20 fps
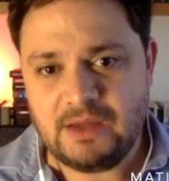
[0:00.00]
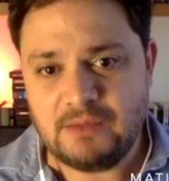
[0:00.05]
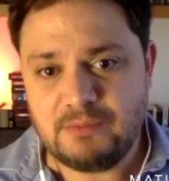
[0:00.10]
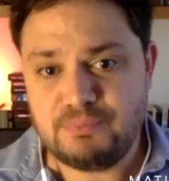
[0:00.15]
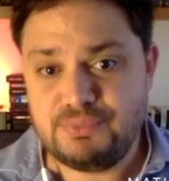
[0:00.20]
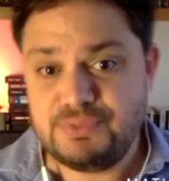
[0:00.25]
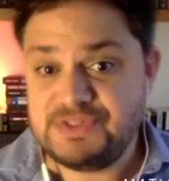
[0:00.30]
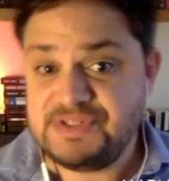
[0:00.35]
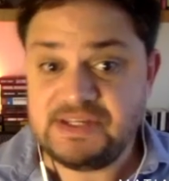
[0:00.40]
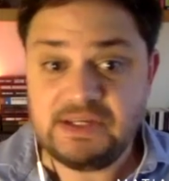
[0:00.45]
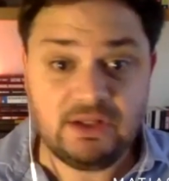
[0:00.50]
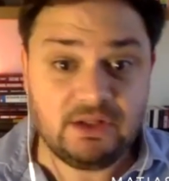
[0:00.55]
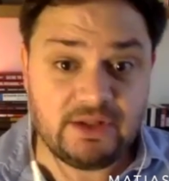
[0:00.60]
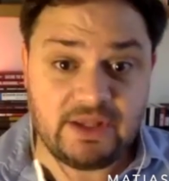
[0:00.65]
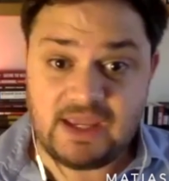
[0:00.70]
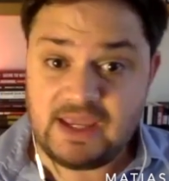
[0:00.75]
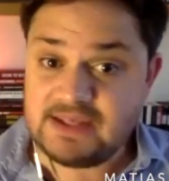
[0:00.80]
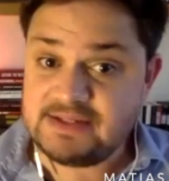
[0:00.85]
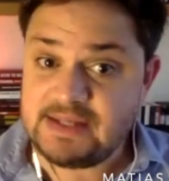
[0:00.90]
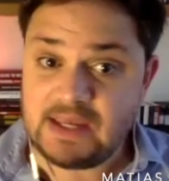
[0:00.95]
Brazil
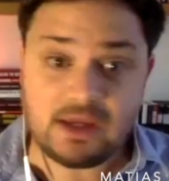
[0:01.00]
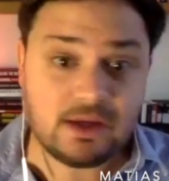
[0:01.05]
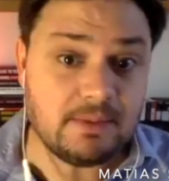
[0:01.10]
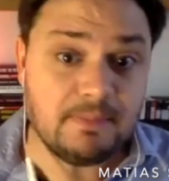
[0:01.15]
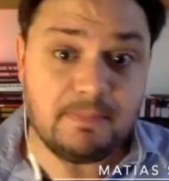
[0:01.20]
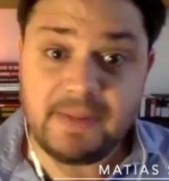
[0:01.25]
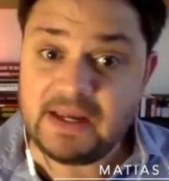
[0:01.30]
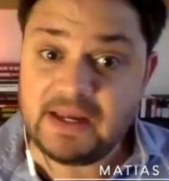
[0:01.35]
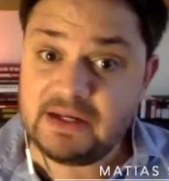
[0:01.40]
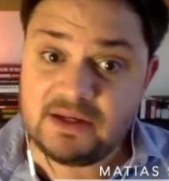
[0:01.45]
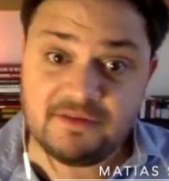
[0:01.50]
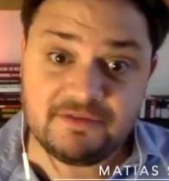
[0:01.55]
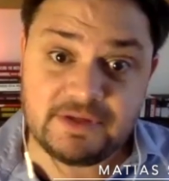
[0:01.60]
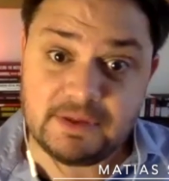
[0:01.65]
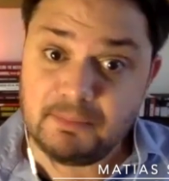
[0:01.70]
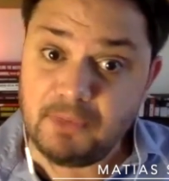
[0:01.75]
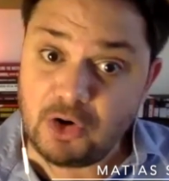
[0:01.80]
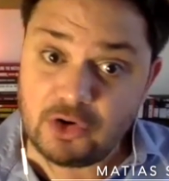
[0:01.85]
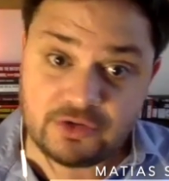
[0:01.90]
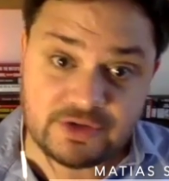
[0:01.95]
is a competitive
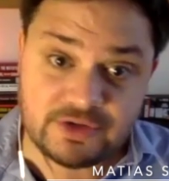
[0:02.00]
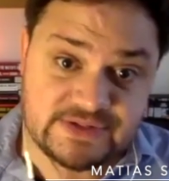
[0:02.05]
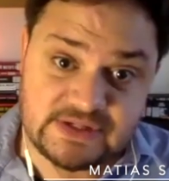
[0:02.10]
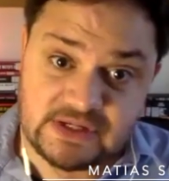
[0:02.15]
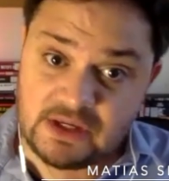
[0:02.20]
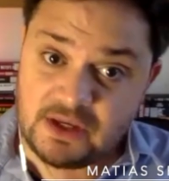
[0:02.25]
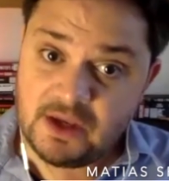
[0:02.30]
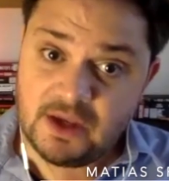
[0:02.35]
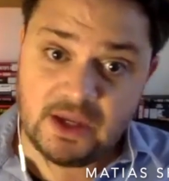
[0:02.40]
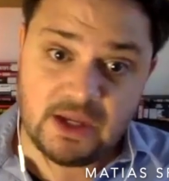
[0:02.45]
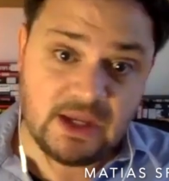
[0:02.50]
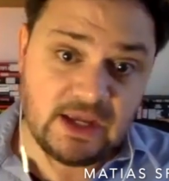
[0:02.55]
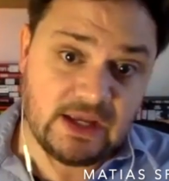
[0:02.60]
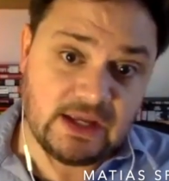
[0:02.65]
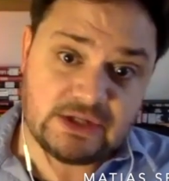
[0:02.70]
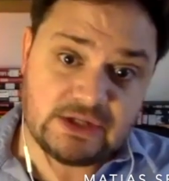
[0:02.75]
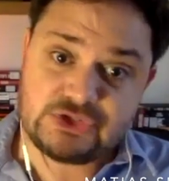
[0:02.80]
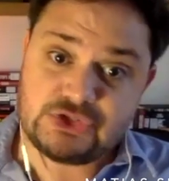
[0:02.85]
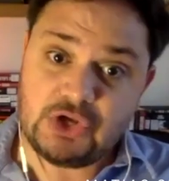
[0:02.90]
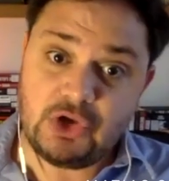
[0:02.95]
democracy,
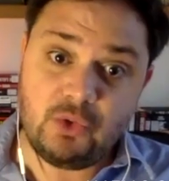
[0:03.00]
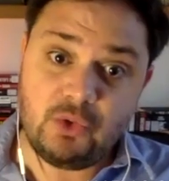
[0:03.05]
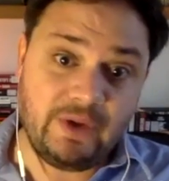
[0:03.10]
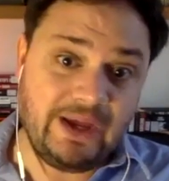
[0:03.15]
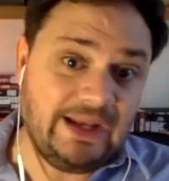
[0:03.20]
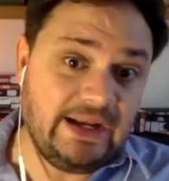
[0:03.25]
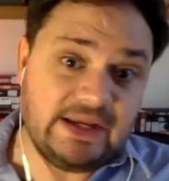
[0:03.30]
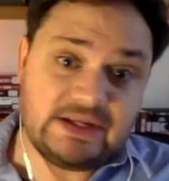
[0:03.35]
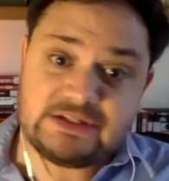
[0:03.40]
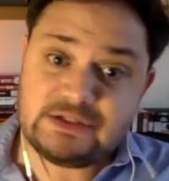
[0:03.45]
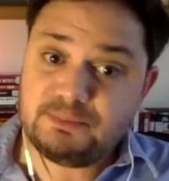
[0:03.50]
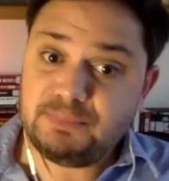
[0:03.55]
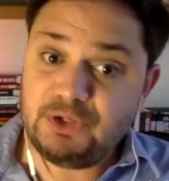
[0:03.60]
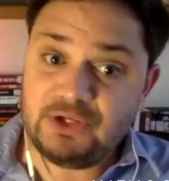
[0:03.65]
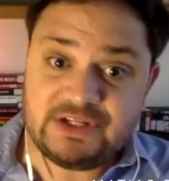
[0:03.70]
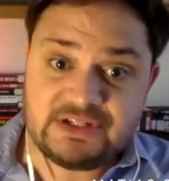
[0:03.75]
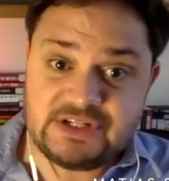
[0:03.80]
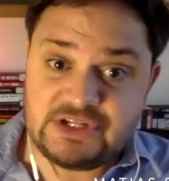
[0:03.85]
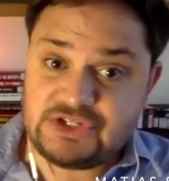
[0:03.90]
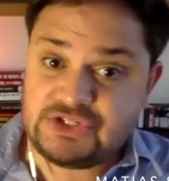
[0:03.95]
so elected
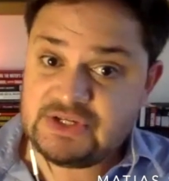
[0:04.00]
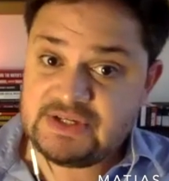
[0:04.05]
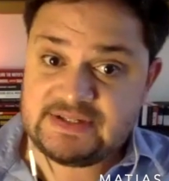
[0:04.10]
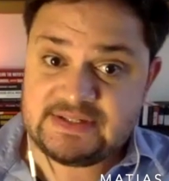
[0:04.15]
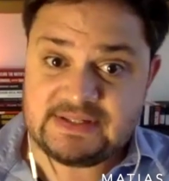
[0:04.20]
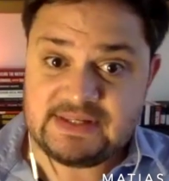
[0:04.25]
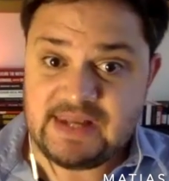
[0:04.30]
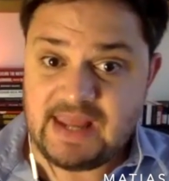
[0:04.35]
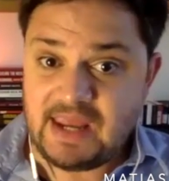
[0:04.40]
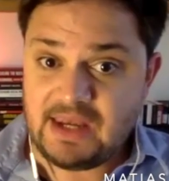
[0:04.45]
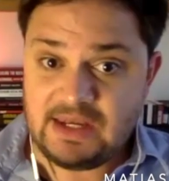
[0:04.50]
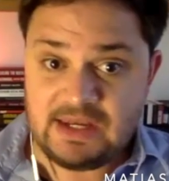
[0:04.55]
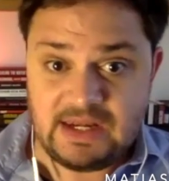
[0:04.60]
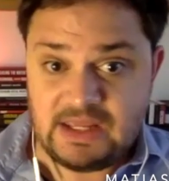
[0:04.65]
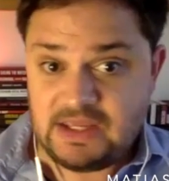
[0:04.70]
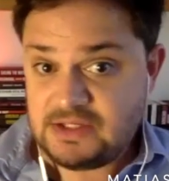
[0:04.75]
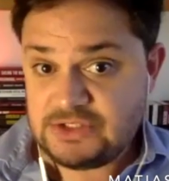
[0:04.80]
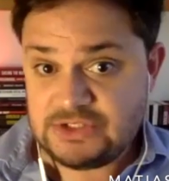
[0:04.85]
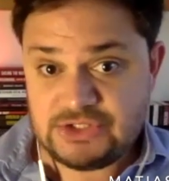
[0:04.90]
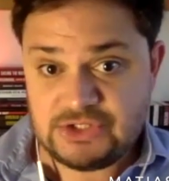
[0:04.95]
politicians
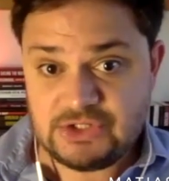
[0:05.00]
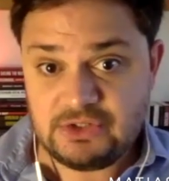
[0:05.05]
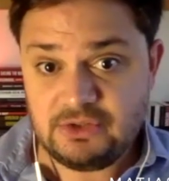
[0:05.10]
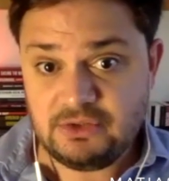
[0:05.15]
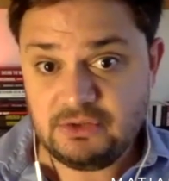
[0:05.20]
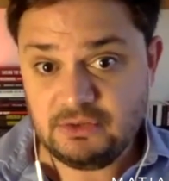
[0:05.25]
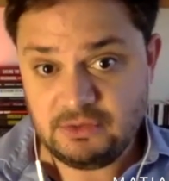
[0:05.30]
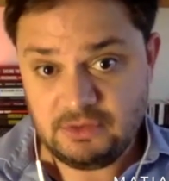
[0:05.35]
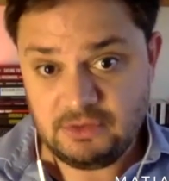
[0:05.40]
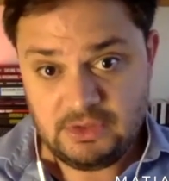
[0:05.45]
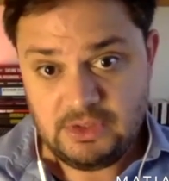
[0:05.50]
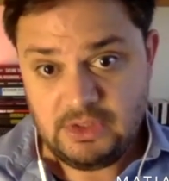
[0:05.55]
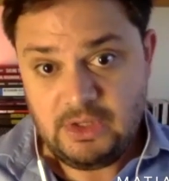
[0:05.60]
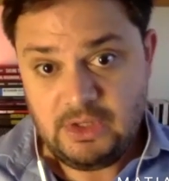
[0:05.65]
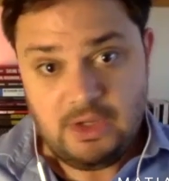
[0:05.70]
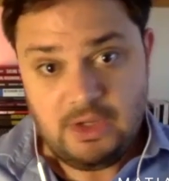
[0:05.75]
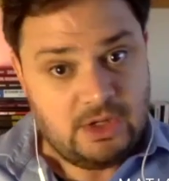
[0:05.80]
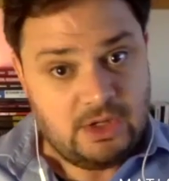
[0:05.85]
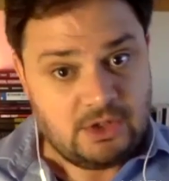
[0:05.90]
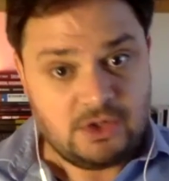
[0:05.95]
need to
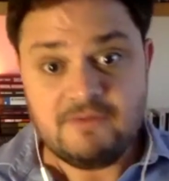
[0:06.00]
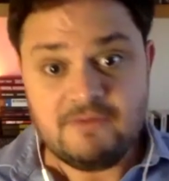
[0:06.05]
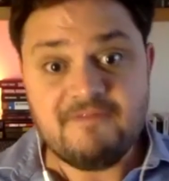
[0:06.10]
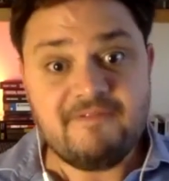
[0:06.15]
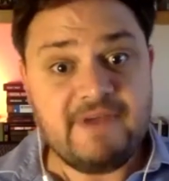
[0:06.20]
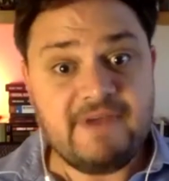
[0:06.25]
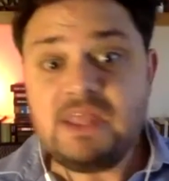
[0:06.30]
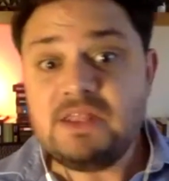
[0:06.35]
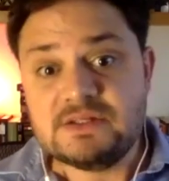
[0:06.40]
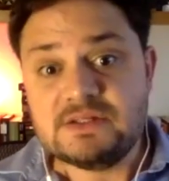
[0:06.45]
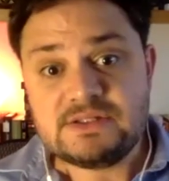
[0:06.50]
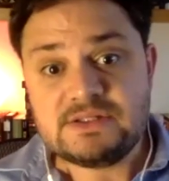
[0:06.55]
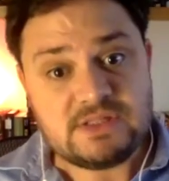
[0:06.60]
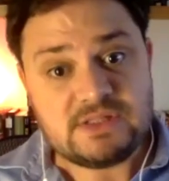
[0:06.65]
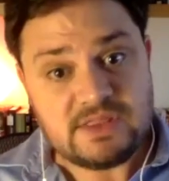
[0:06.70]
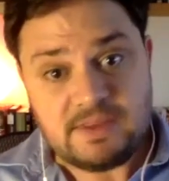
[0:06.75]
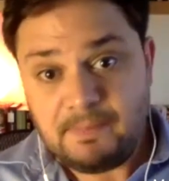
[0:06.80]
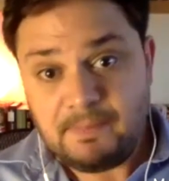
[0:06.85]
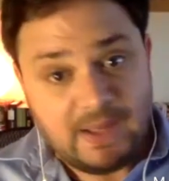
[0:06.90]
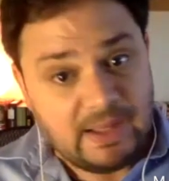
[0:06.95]
convince
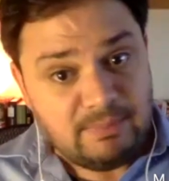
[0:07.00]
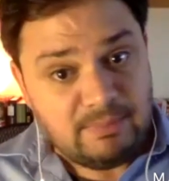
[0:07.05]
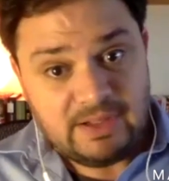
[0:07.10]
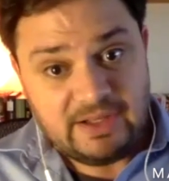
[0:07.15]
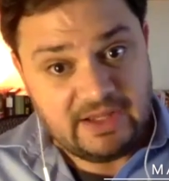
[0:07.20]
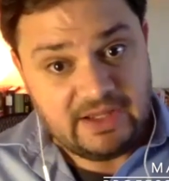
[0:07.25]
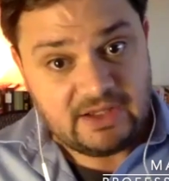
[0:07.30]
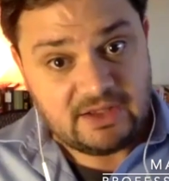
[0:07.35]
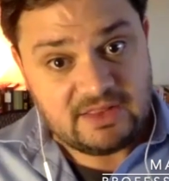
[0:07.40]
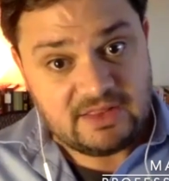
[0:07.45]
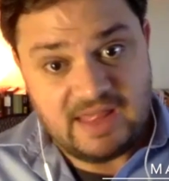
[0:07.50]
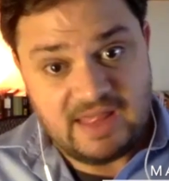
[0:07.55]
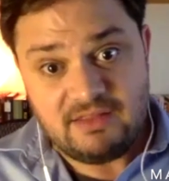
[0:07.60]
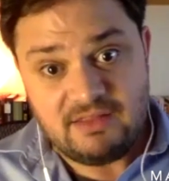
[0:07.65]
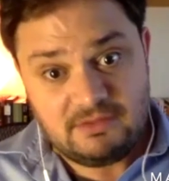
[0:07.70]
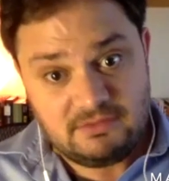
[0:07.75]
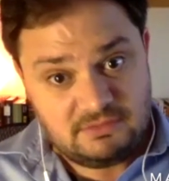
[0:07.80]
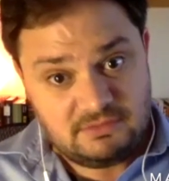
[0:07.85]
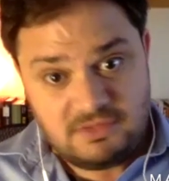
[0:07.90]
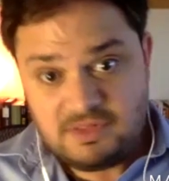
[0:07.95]
the public that
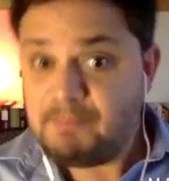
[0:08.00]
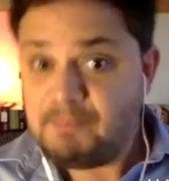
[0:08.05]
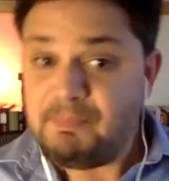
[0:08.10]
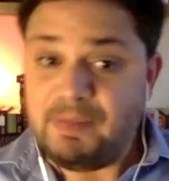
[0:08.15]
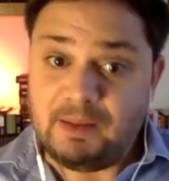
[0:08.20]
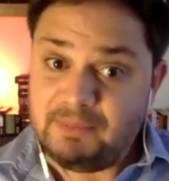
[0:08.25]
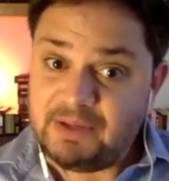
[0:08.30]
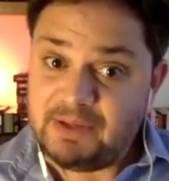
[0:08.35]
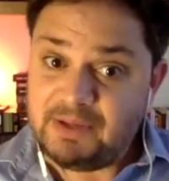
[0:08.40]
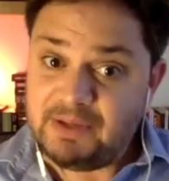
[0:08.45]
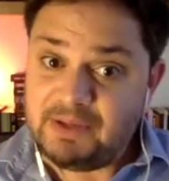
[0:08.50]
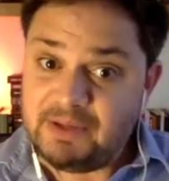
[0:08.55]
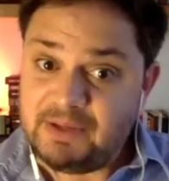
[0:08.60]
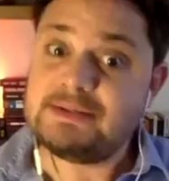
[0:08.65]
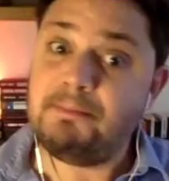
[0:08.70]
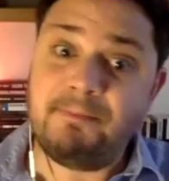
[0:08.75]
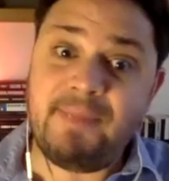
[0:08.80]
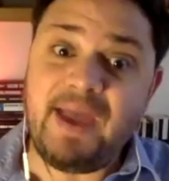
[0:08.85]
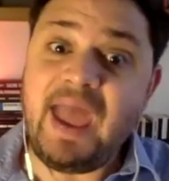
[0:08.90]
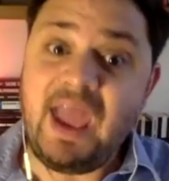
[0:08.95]
the public needs to
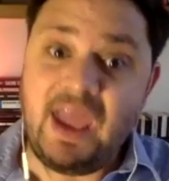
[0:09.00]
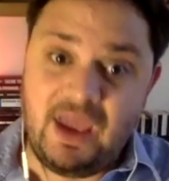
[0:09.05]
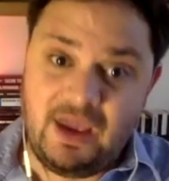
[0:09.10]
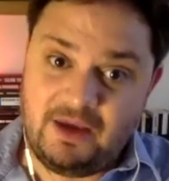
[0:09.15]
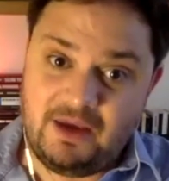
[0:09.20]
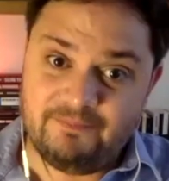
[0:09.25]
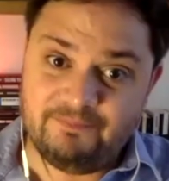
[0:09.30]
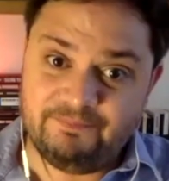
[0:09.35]
pay